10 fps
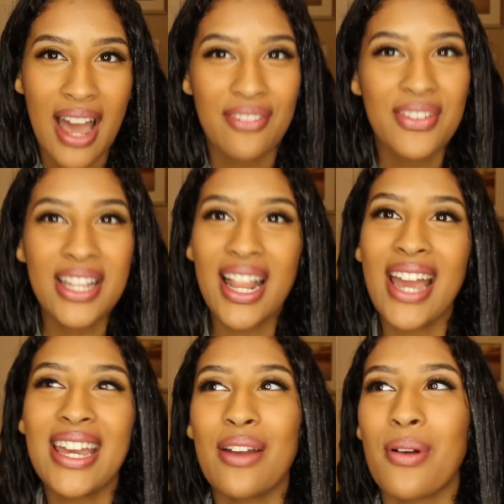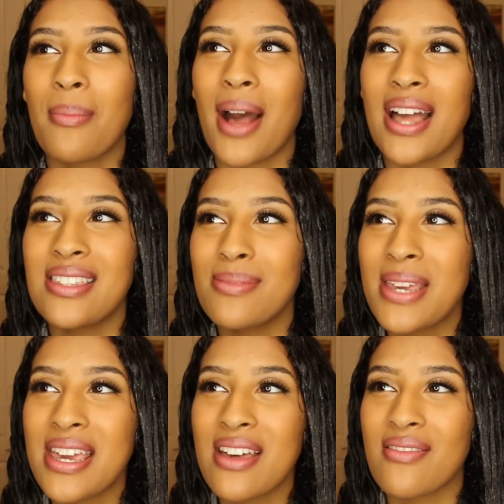I feel like it reminds
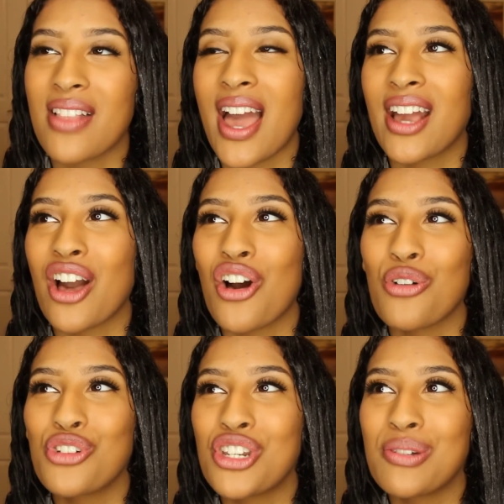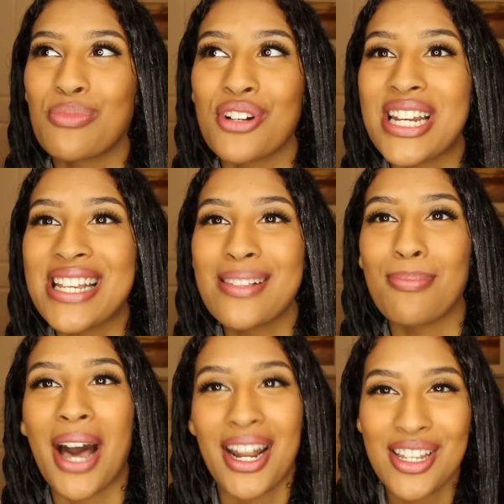me of like an Ocean Breeze
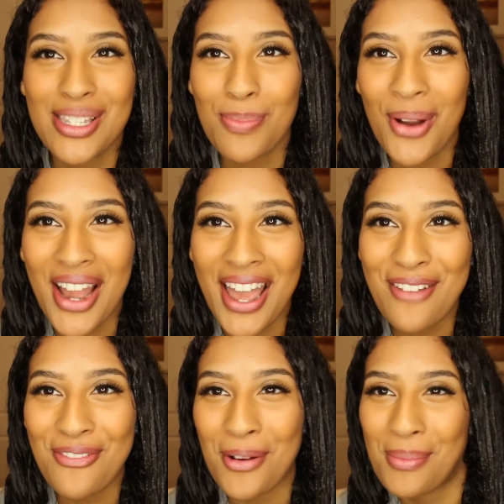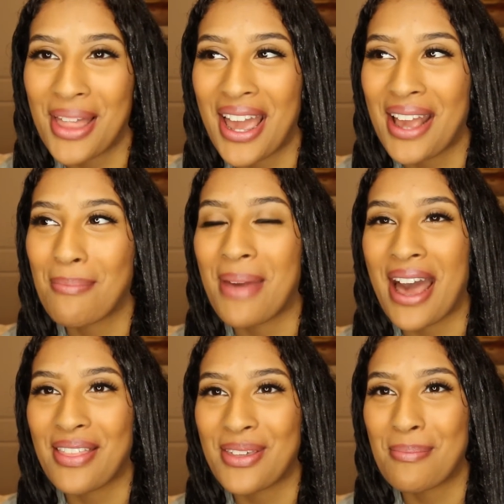body spray from like
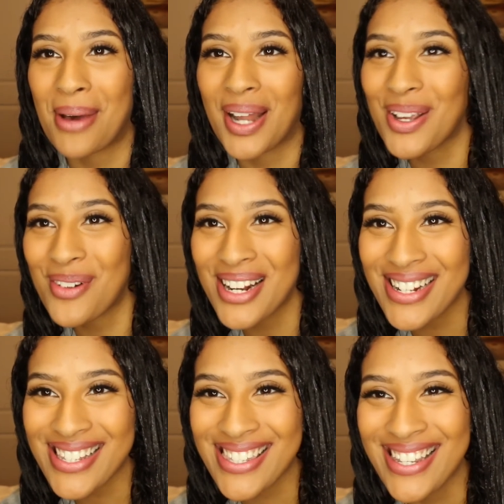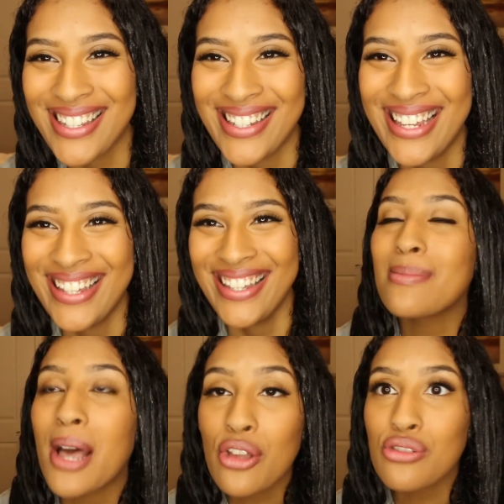Bath and Body Works. It
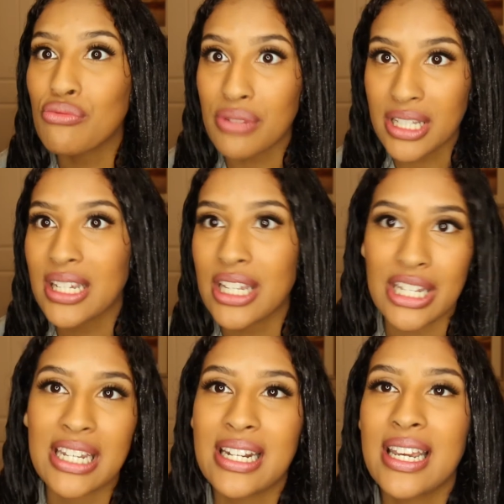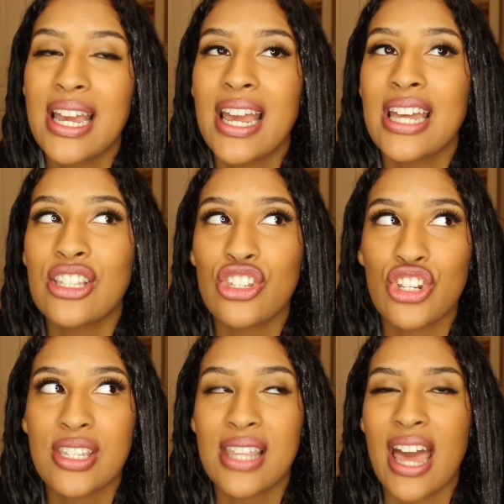smells really good. It's
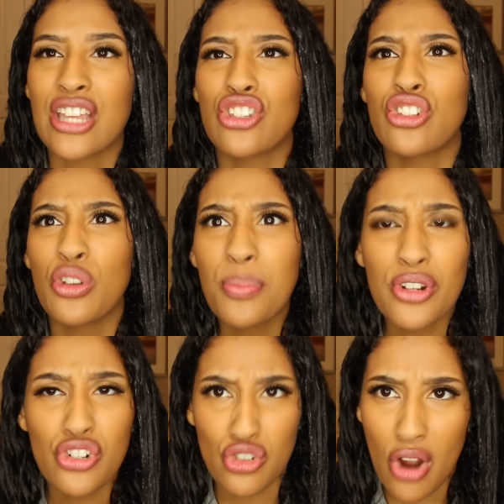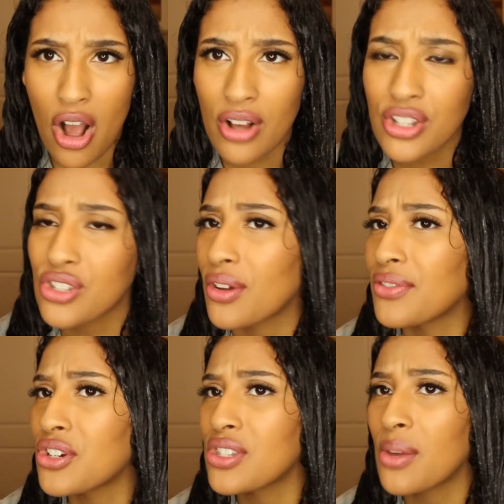just that it's super strong, so if
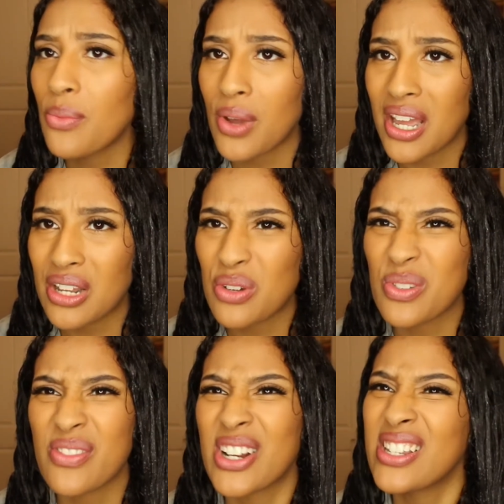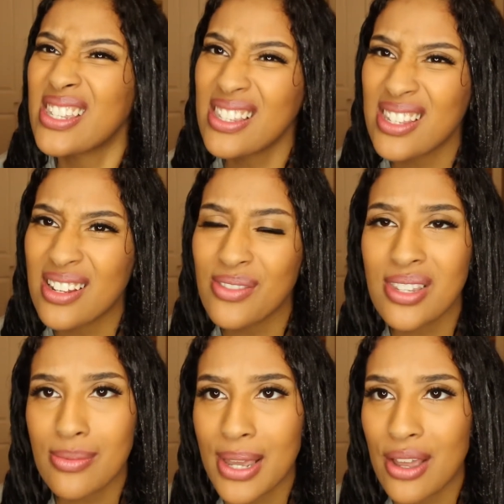you're someone who's very sensitive to
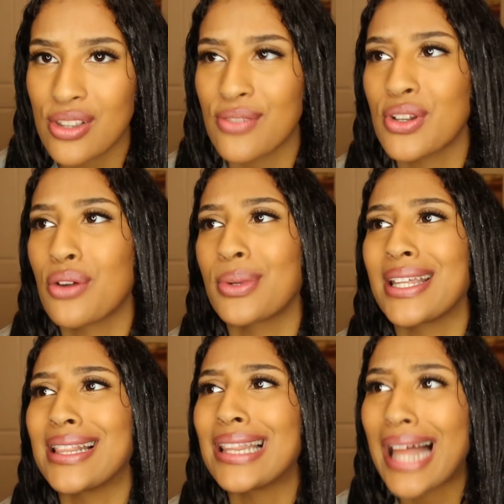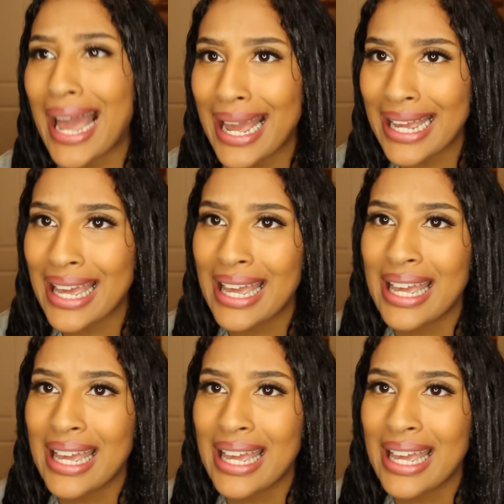smells, if you don't really like